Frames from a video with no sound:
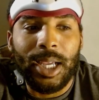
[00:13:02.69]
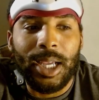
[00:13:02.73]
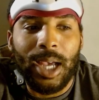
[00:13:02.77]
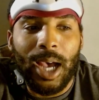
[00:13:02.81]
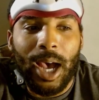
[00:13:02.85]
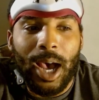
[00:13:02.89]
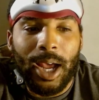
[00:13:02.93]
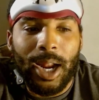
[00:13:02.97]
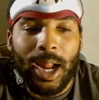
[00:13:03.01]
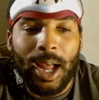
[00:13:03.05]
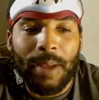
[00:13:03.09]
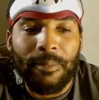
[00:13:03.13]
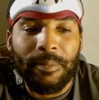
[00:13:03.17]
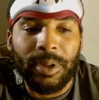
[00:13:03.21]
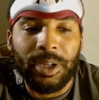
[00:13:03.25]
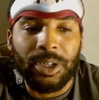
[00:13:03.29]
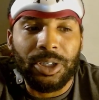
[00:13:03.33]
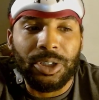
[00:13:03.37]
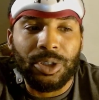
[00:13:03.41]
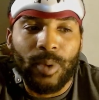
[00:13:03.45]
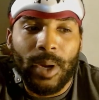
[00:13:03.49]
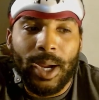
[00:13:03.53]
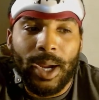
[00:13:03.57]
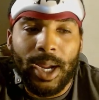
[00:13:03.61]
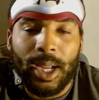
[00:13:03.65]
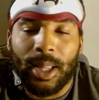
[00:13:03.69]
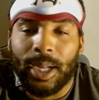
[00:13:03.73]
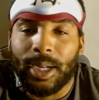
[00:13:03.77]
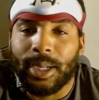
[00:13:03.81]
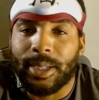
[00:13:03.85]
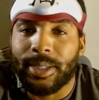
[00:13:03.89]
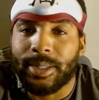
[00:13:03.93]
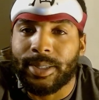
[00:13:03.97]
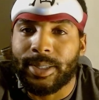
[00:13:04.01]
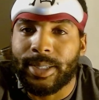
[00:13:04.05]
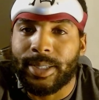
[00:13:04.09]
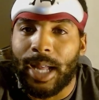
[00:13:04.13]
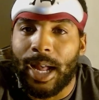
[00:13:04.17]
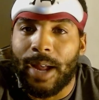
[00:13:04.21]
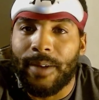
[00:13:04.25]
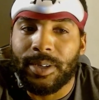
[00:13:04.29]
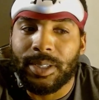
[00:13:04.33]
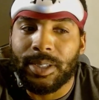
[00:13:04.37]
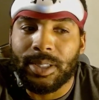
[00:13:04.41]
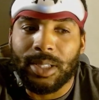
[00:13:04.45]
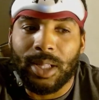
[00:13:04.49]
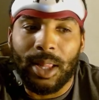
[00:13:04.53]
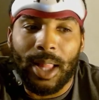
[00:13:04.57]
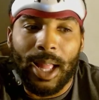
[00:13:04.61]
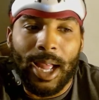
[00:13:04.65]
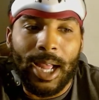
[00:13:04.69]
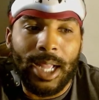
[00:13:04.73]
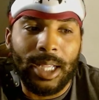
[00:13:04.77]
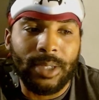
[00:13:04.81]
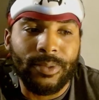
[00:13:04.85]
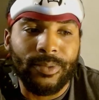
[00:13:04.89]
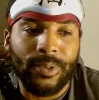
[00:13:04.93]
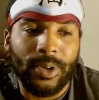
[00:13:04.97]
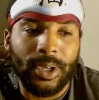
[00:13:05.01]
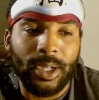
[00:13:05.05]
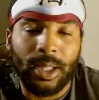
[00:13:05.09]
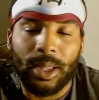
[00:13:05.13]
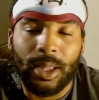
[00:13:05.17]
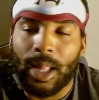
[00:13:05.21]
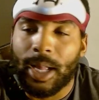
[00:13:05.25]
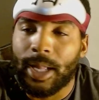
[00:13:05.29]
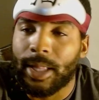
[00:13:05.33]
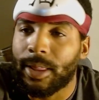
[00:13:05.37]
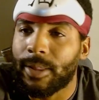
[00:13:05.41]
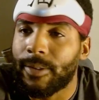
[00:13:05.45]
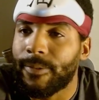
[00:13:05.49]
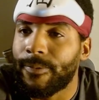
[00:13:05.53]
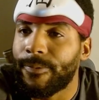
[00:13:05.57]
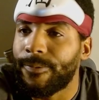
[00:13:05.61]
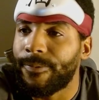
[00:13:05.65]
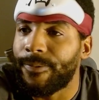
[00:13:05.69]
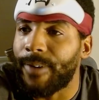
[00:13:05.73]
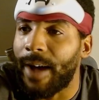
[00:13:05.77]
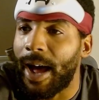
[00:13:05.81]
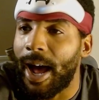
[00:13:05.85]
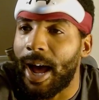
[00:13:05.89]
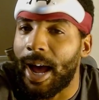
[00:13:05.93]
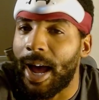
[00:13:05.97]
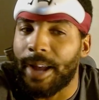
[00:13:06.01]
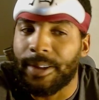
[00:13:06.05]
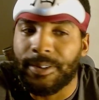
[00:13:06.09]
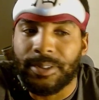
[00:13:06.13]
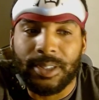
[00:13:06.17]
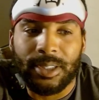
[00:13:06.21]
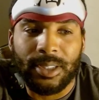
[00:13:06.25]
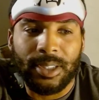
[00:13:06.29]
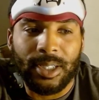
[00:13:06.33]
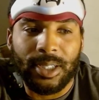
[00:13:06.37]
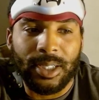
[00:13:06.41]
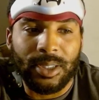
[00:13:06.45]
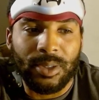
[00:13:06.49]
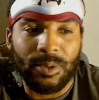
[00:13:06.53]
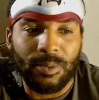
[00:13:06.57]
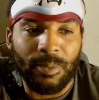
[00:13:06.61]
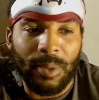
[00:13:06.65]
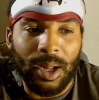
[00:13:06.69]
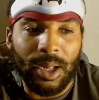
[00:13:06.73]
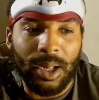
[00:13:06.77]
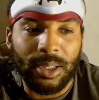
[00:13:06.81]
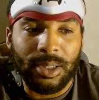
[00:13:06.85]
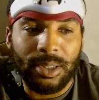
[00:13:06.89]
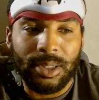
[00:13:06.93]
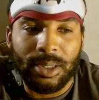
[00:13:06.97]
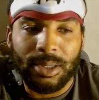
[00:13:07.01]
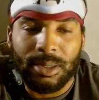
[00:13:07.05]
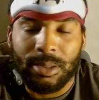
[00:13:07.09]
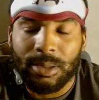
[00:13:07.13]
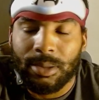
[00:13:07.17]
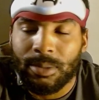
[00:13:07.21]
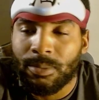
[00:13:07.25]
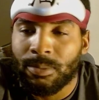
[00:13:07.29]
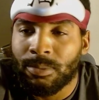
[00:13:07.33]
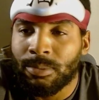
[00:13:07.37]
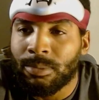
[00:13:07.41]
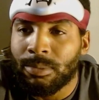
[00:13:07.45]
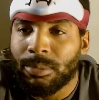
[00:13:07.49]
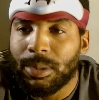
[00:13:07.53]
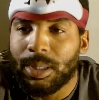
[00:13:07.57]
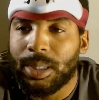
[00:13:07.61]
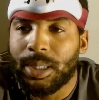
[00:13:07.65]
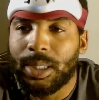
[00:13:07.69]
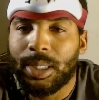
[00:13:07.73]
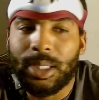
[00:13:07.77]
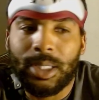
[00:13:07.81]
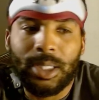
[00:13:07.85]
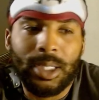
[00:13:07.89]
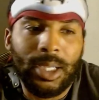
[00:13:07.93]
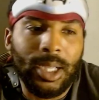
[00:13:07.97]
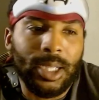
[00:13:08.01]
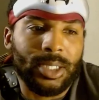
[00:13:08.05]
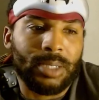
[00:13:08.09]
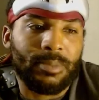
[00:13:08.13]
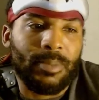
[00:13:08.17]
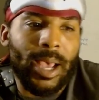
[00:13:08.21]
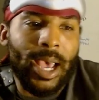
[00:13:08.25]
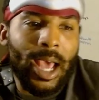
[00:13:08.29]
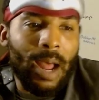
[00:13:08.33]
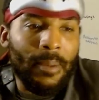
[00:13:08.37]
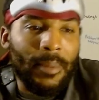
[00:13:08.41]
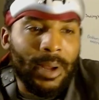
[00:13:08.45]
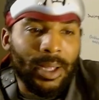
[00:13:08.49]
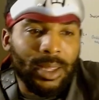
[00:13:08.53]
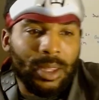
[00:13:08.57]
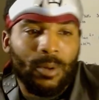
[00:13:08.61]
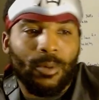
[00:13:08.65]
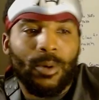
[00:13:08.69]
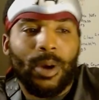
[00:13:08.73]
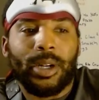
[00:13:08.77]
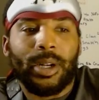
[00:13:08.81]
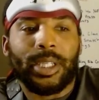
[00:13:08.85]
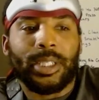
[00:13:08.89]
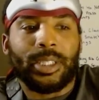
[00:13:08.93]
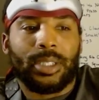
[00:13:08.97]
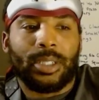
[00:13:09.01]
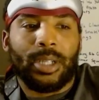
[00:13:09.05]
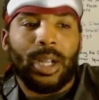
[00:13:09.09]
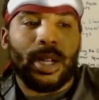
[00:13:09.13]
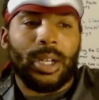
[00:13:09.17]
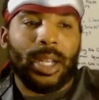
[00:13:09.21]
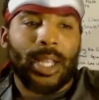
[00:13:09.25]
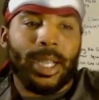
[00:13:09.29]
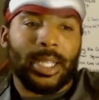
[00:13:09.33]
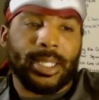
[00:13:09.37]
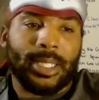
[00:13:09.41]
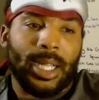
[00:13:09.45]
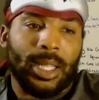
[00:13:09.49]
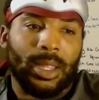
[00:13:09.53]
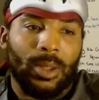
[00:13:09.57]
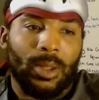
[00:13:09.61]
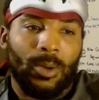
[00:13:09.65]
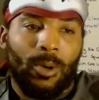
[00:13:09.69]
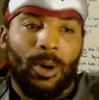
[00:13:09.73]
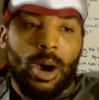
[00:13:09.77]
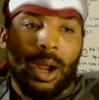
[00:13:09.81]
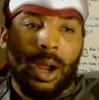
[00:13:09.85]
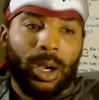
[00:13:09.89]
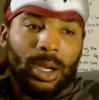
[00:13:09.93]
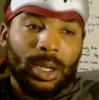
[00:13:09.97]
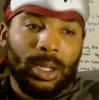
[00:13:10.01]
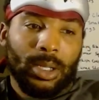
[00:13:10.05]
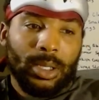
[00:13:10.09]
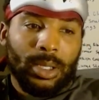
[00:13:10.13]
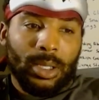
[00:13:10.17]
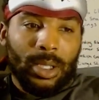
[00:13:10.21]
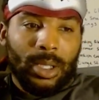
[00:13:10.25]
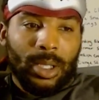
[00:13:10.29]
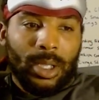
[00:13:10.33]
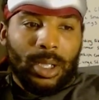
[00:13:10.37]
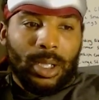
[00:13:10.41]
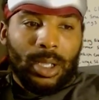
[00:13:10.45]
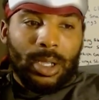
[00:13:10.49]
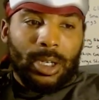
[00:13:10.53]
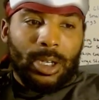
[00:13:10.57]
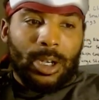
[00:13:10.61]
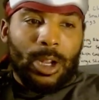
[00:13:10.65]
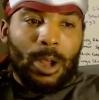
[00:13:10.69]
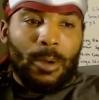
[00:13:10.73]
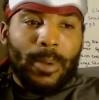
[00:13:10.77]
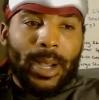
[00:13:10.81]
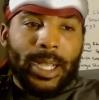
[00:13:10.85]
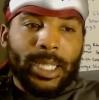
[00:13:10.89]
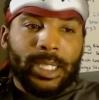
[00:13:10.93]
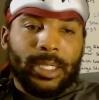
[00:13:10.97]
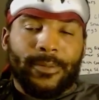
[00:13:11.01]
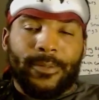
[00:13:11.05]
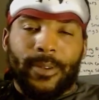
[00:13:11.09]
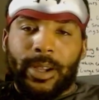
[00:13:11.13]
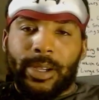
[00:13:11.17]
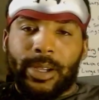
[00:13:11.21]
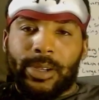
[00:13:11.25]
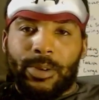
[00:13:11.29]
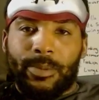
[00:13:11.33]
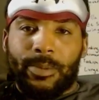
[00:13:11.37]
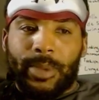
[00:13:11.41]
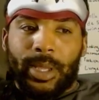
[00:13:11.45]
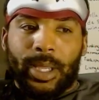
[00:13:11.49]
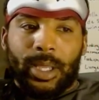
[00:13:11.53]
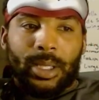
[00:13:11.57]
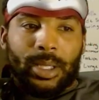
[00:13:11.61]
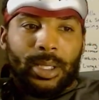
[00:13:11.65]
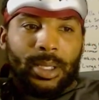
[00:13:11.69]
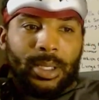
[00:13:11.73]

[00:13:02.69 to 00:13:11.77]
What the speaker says: God I've been training like a savage the last fucking, like, 5-6 months. Because, man, I'm about to run these young niggas out the water. Nobody's fucking with me.